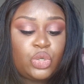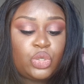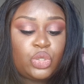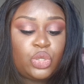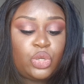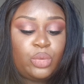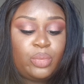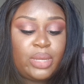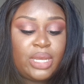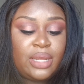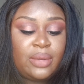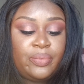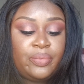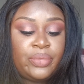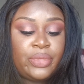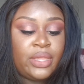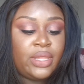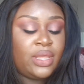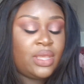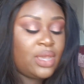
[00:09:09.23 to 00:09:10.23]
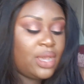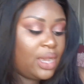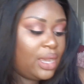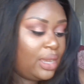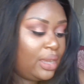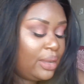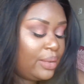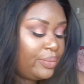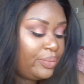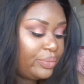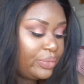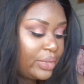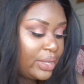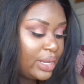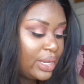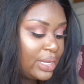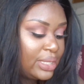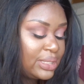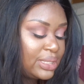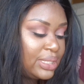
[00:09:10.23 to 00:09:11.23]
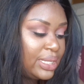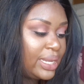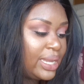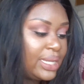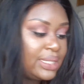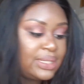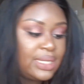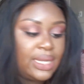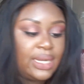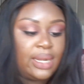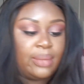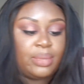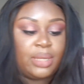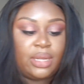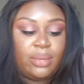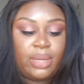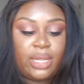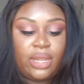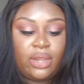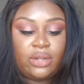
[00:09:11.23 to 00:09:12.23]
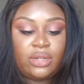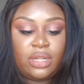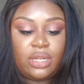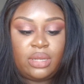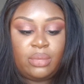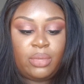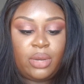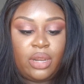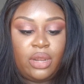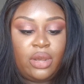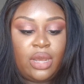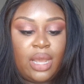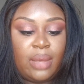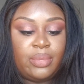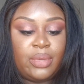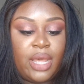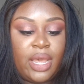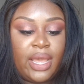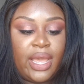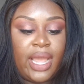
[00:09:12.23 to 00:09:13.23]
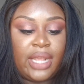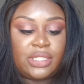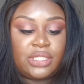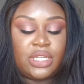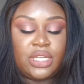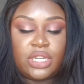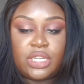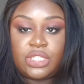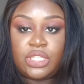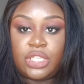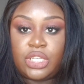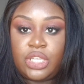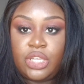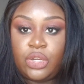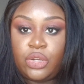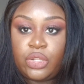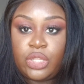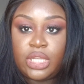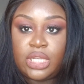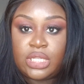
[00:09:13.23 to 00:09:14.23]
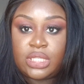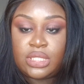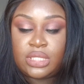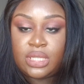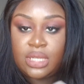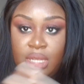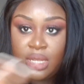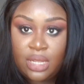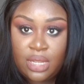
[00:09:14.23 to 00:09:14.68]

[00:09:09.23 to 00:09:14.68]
a little bit, because like I said, I'm getting my hair done tomorrow. I'm not actually gonna secure this.